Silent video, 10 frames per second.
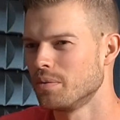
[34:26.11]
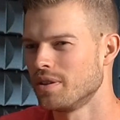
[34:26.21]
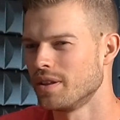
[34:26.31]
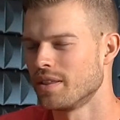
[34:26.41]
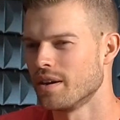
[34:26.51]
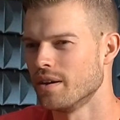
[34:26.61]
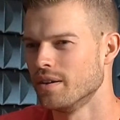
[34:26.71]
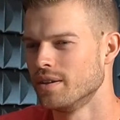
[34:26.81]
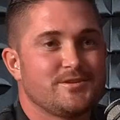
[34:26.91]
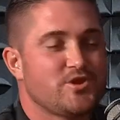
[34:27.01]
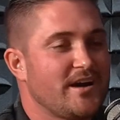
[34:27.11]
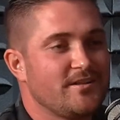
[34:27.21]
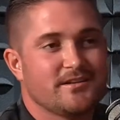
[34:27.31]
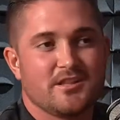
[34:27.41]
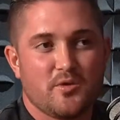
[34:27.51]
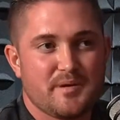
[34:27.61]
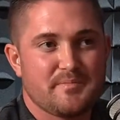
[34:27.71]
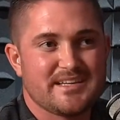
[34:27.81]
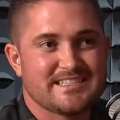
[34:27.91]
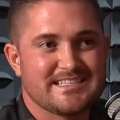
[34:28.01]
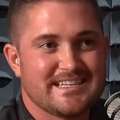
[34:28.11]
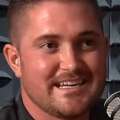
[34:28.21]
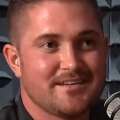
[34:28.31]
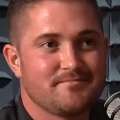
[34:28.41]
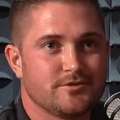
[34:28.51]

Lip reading: What do you think there? Try to look a little bit businessy.